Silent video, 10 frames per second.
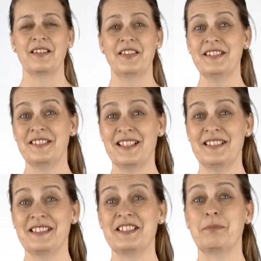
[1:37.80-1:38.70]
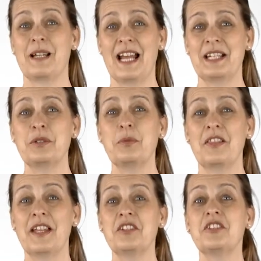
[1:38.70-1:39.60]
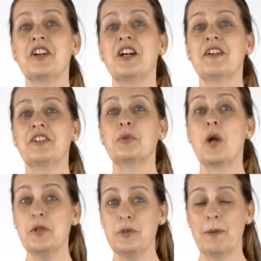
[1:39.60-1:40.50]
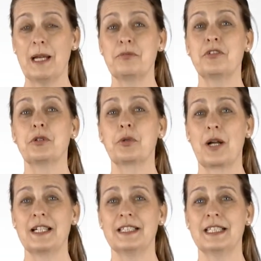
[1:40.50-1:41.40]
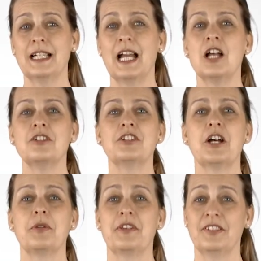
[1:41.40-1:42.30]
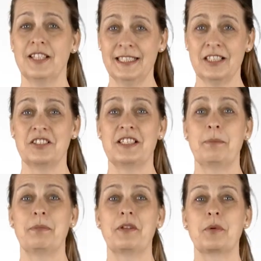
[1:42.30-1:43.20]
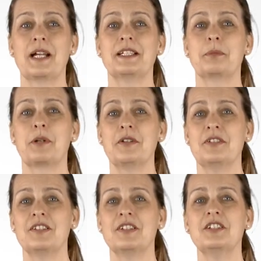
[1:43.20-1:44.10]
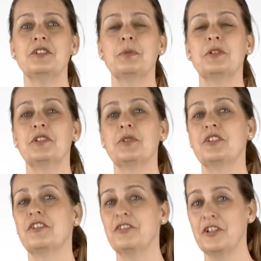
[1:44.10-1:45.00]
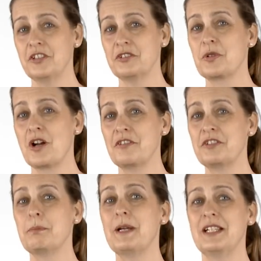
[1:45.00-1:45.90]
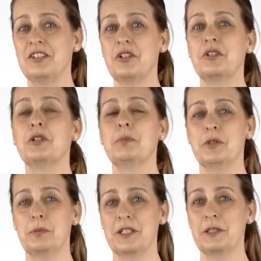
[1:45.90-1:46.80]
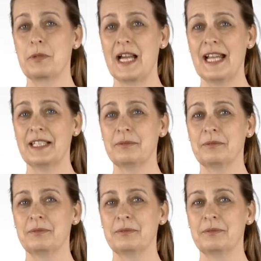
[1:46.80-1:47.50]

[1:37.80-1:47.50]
This tentative plan will then serve as a roadmap for your writing, so the second step in the writing process is to produce a first draft based on your blueprint plan.